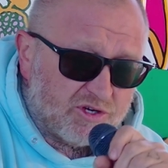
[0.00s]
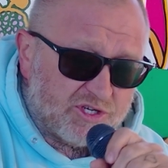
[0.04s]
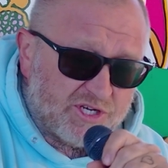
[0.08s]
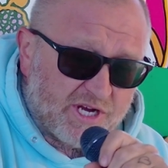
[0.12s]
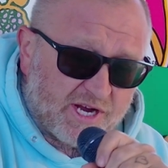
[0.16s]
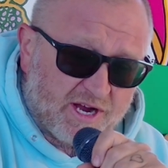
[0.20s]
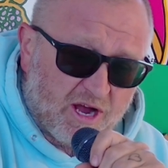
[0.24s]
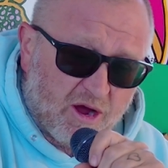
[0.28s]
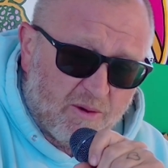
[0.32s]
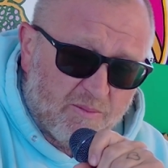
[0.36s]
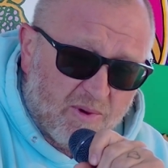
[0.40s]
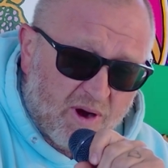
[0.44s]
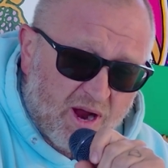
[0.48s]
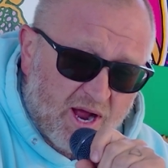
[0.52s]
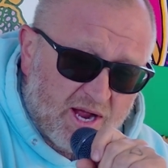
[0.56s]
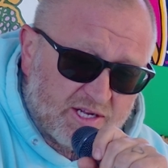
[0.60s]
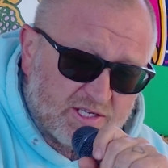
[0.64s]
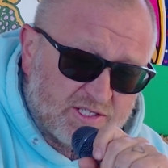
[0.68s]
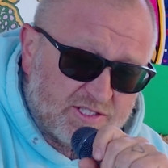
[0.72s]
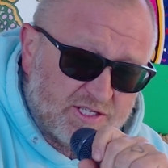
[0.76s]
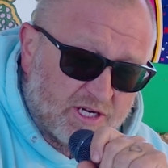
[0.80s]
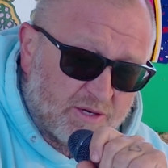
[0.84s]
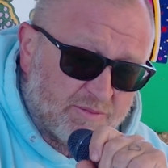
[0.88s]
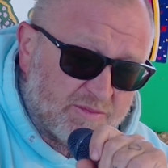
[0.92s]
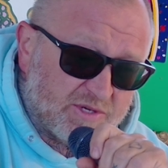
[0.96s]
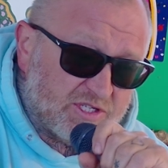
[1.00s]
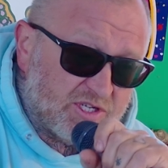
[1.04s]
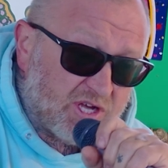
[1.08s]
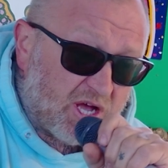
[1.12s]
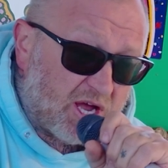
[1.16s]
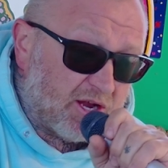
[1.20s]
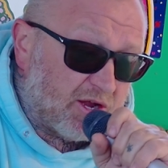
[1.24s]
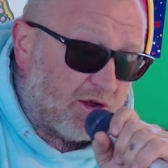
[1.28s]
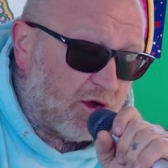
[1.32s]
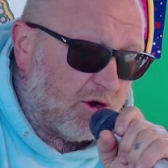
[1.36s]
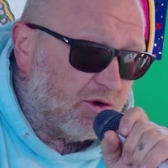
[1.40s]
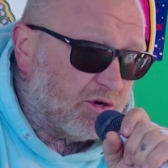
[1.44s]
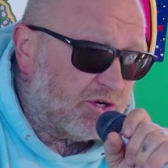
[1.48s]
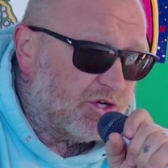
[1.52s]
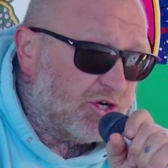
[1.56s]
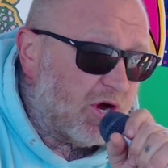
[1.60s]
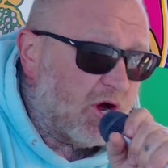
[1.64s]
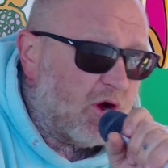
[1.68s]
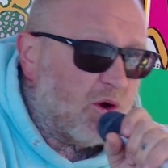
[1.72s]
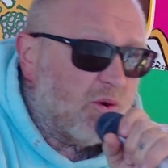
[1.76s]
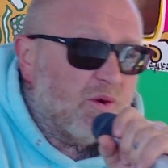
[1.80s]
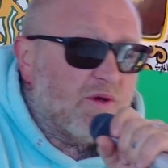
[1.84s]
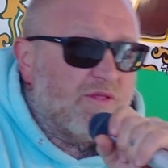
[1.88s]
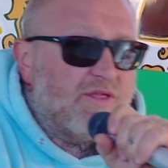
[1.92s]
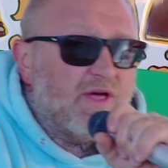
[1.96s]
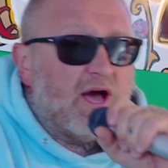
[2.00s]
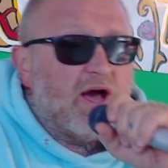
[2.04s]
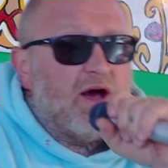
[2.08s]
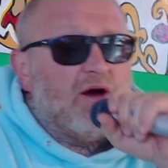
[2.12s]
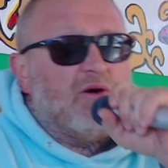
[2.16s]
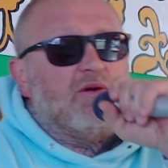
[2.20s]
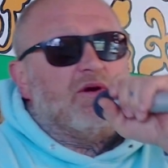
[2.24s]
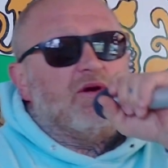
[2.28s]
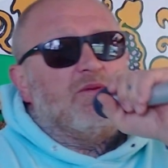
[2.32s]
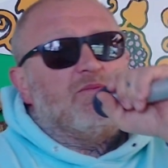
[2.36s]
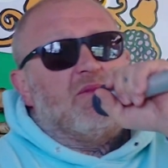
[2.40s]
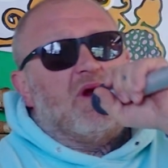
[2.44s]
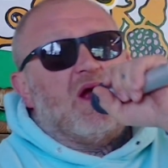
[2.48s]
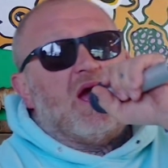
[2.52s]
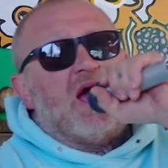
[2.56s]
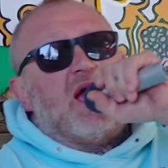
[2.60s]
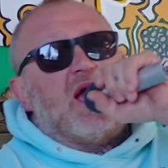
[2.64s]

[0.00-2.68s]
Go check out Brian's Cinema Psycho show. Without